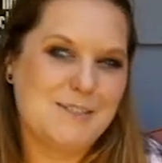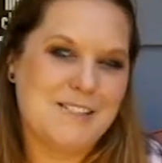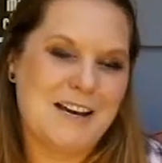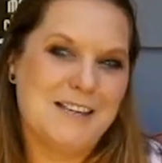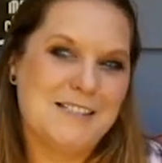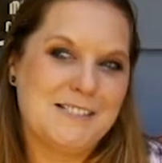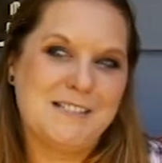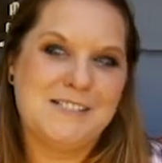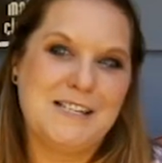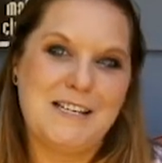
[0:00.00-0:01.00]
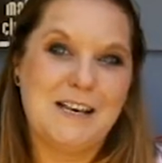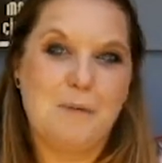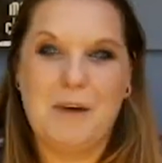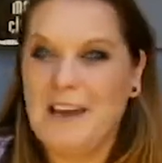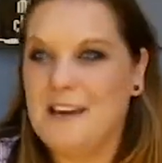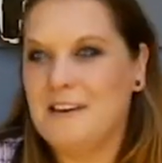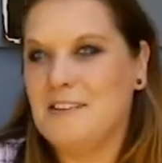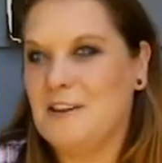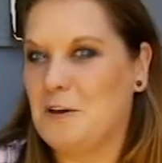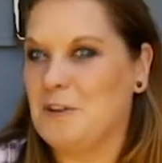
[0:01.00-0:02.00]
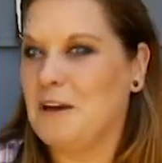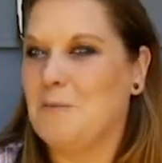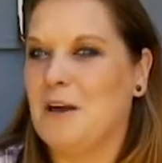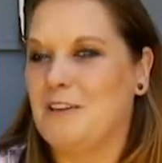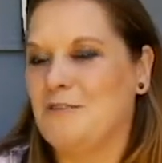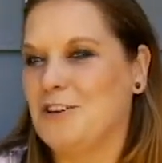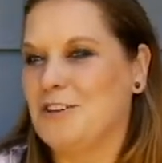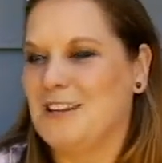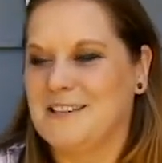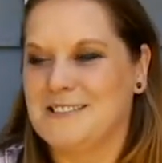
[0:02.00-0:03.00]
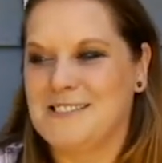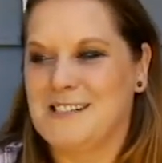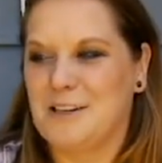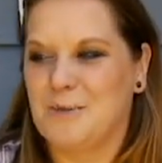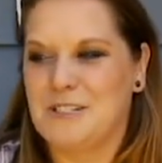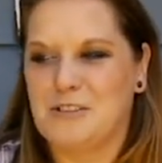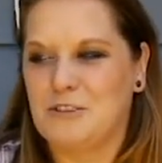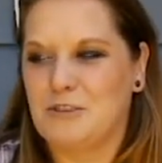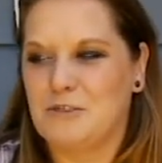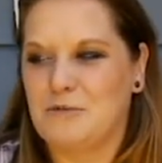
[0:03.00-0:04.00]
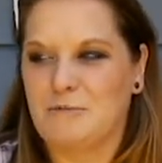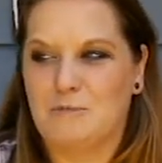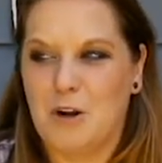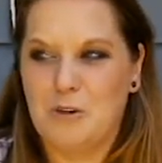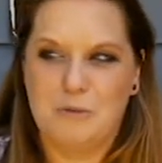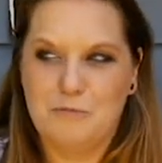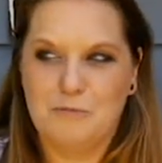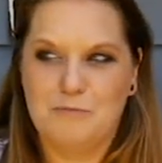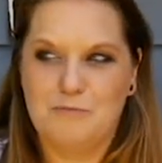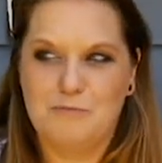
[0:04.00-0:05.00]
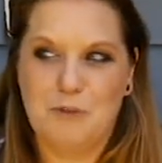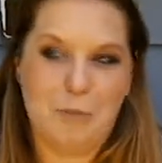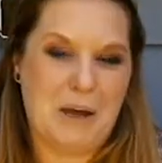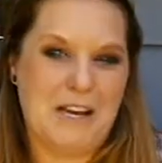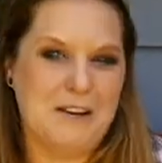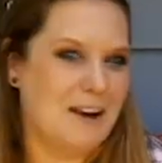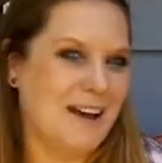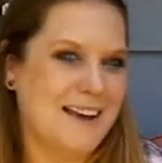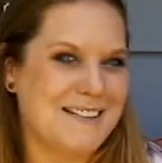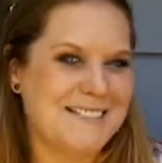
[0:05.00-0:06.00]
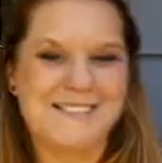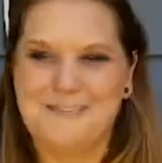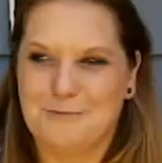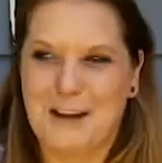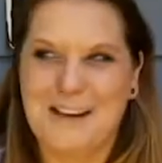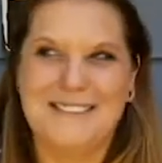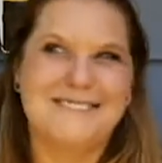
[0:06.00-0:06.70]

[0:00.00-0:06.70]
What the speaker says: scientists need to get paid and they only get paid for things that are research for money, I guess, right?